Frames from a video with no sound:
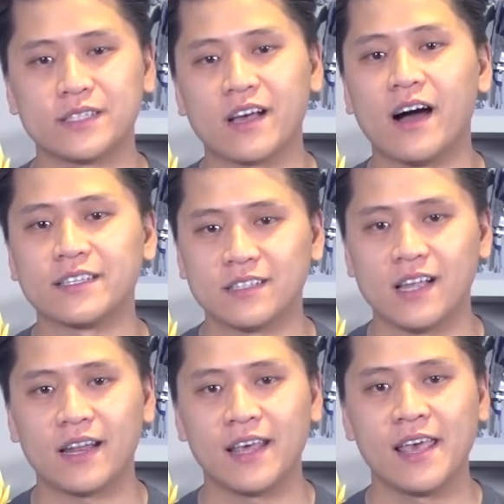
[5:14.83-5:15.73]
they cost a
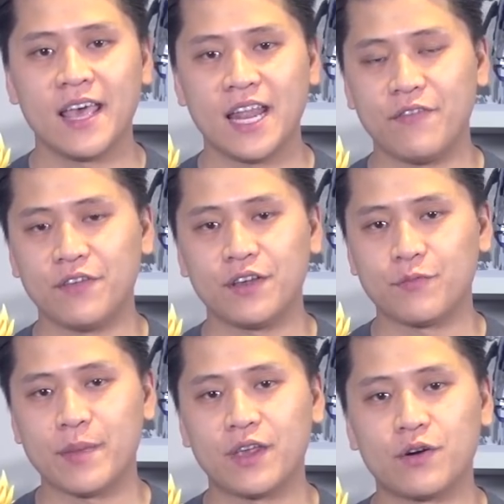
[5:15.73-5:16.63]
lot, and if you
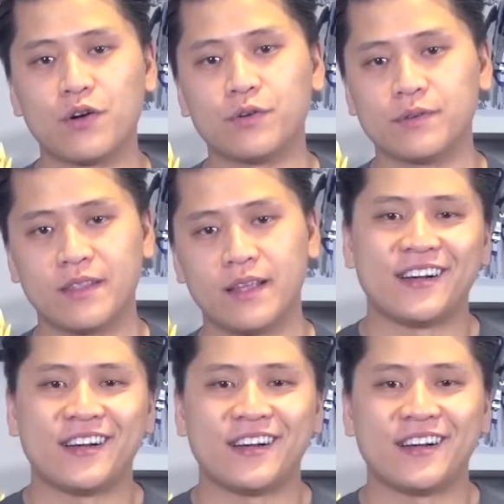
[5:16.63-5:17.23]
can make your own, then.